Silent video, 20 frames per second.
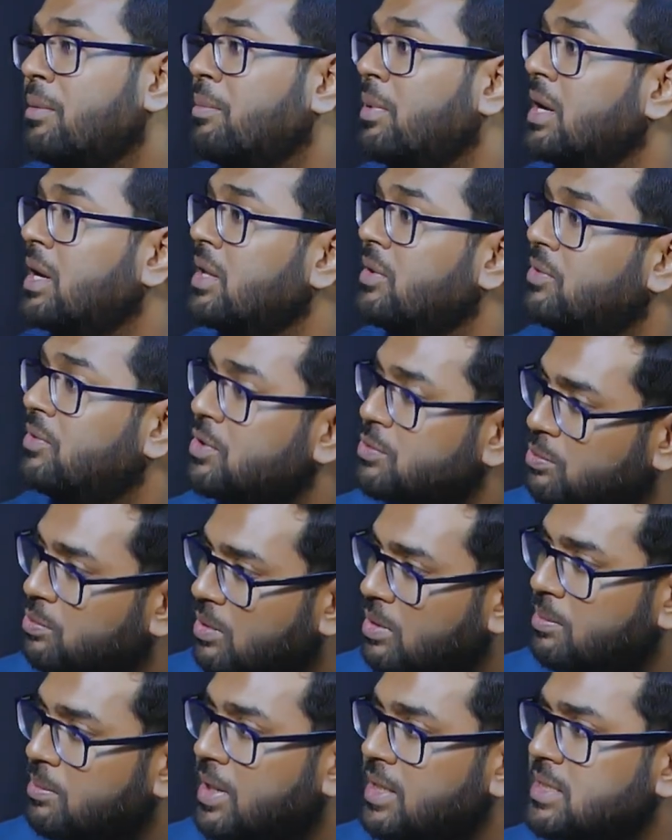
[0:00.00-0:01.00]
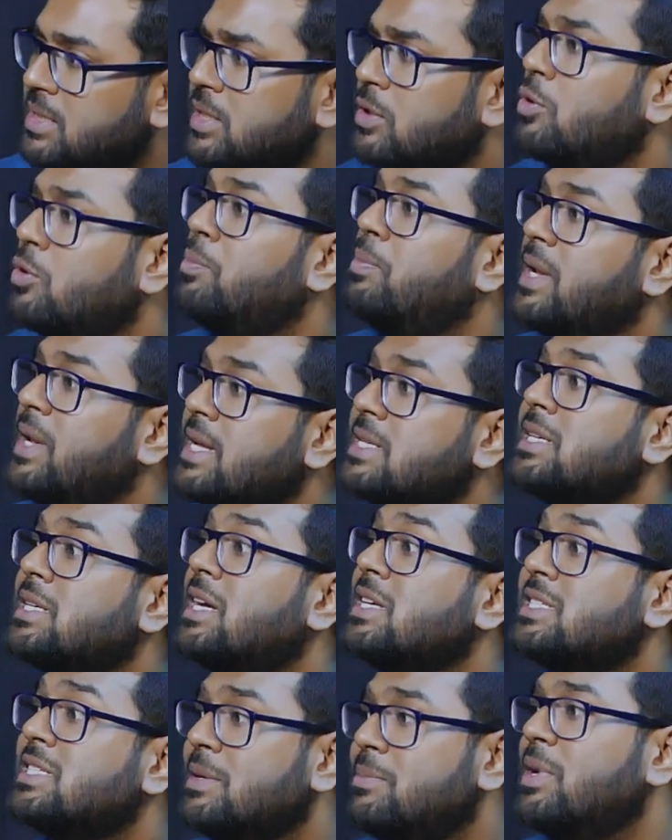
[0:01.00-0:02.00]
Pandit Vishwan Bhatt ji, who plays
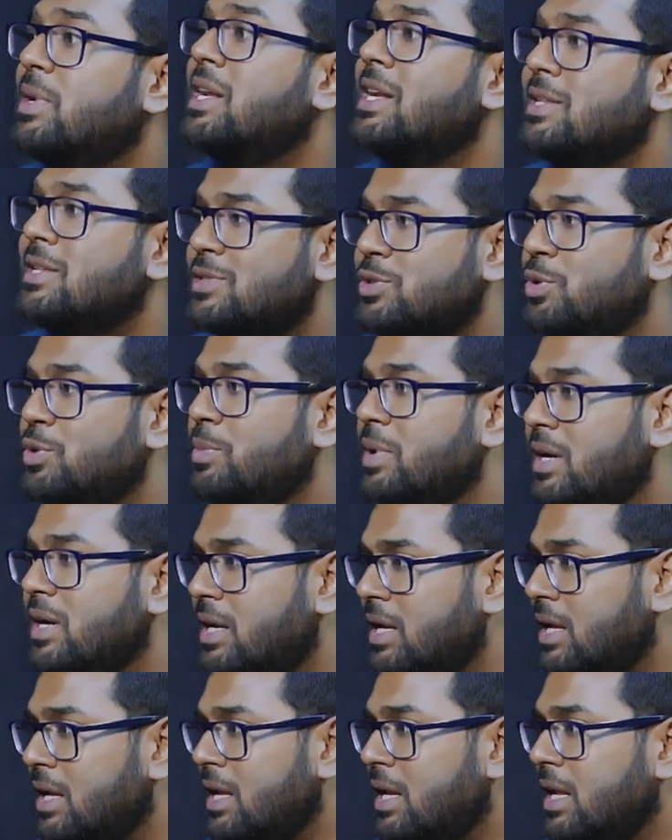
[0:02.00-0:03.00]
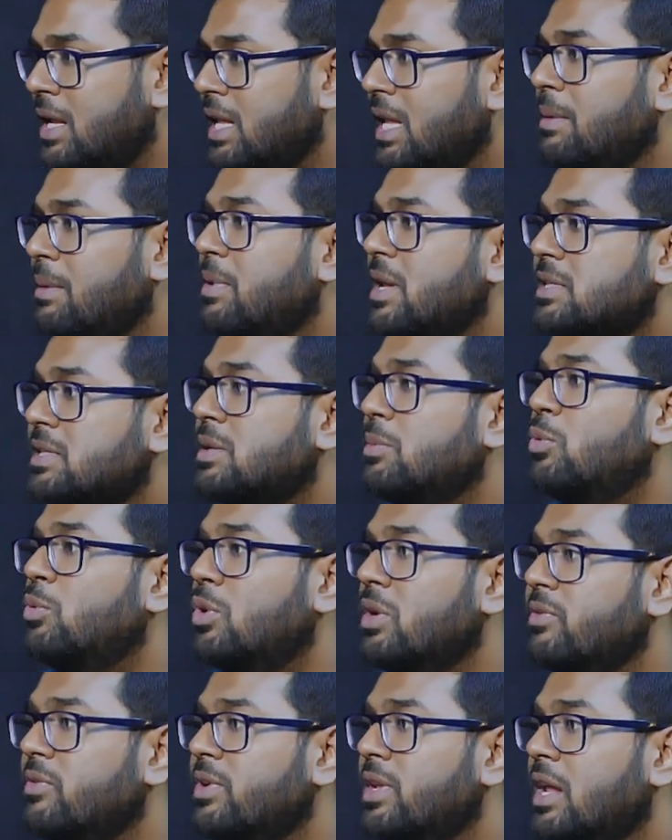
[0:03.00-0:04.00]
a similar instrument named as the
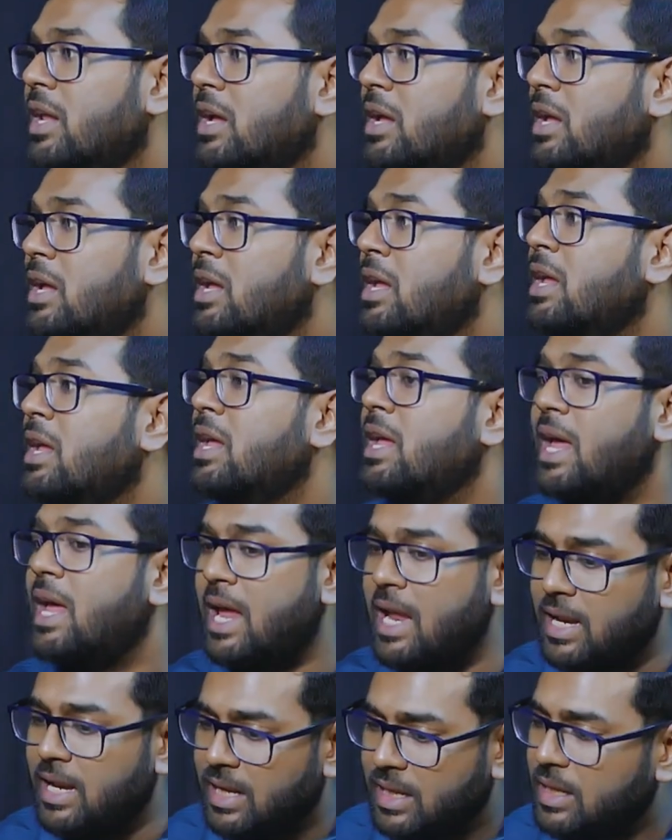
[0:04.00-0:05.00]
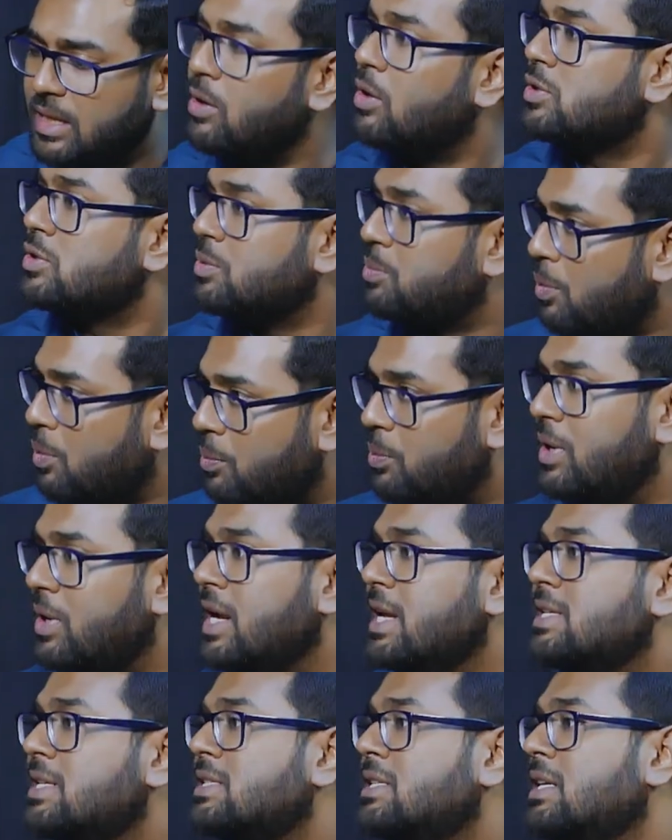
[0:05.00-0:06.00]
Mohan Veda, and he also
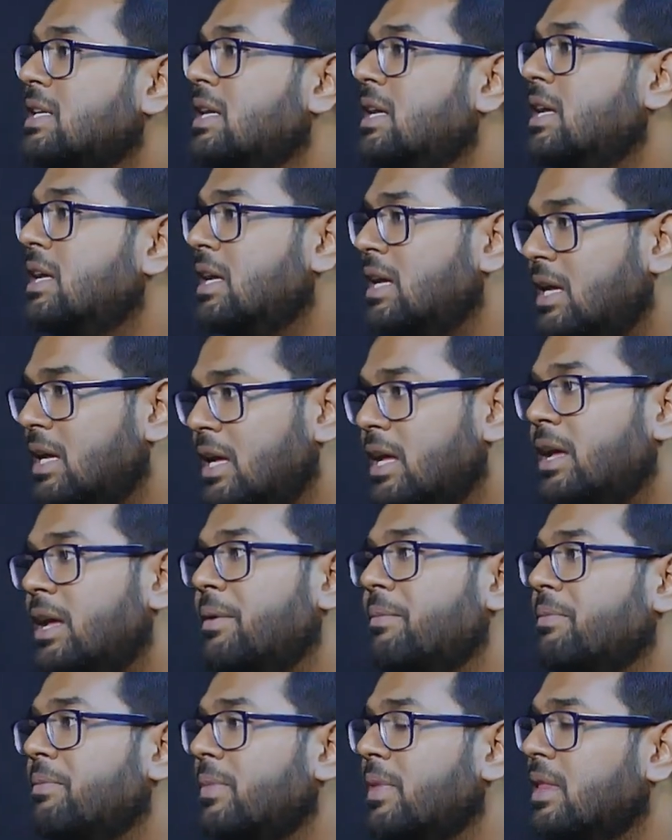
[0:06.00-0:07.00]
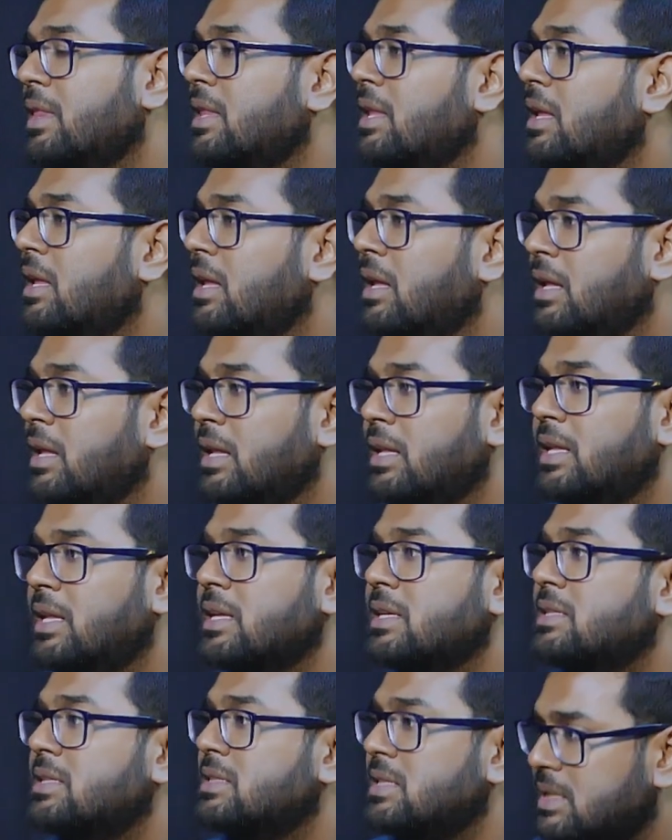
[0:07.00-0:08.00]
popularized
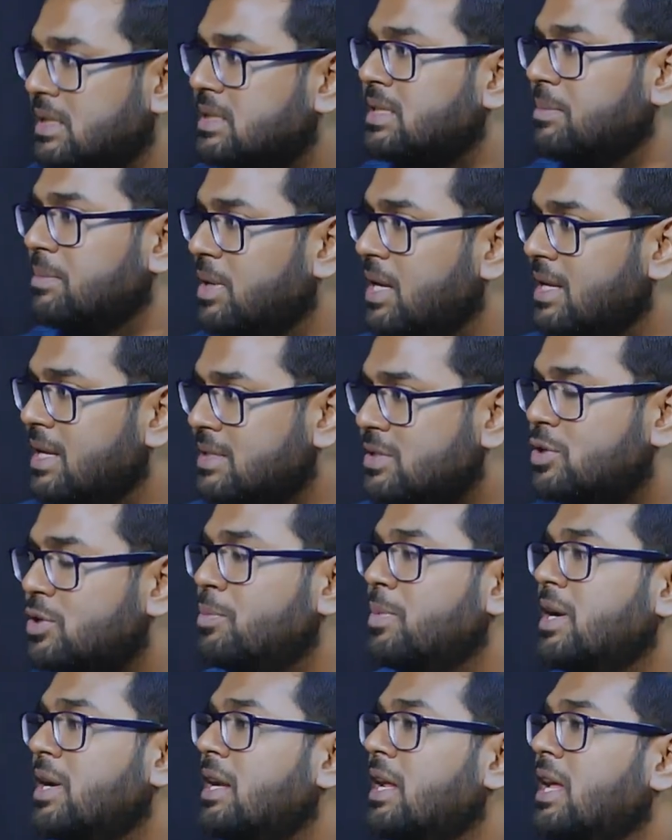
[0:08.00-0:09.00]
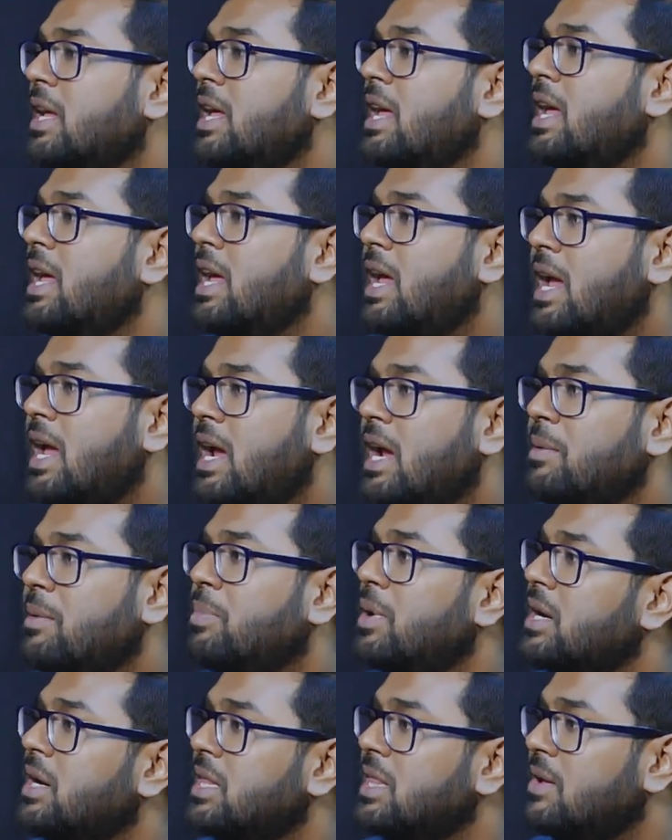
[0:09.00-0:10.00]
the similar instrument. And
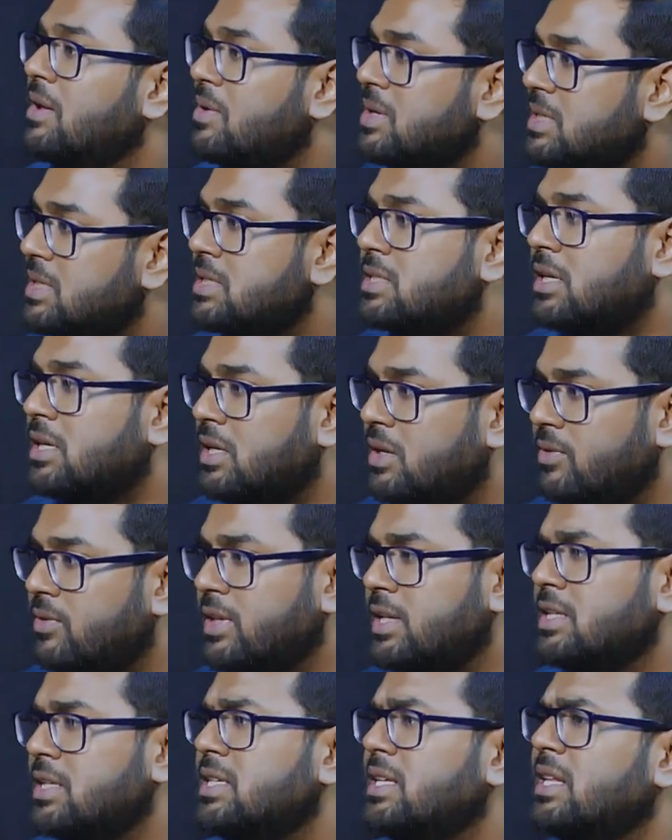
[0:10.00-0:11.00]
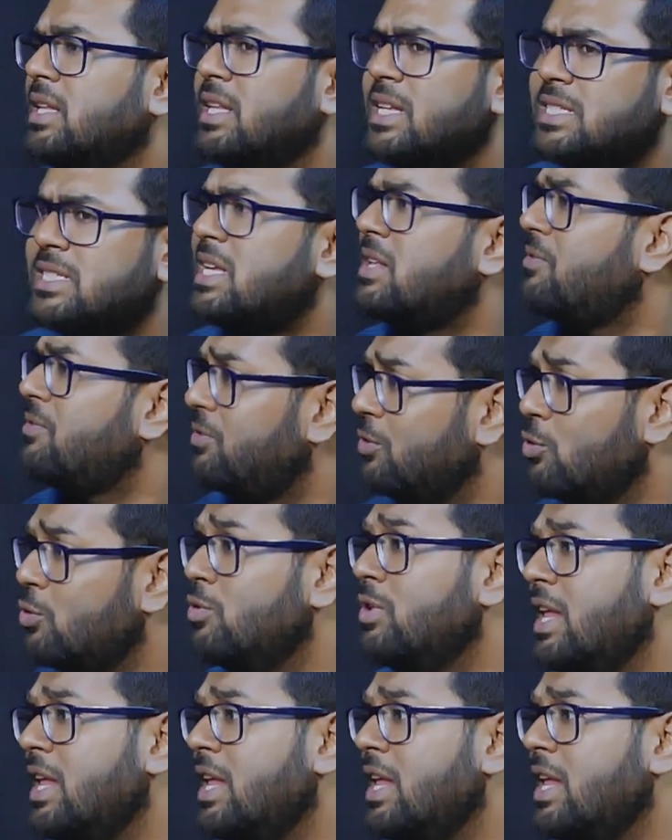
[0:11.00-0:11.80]
Pandit Devashish Chakravarti ji. These are the few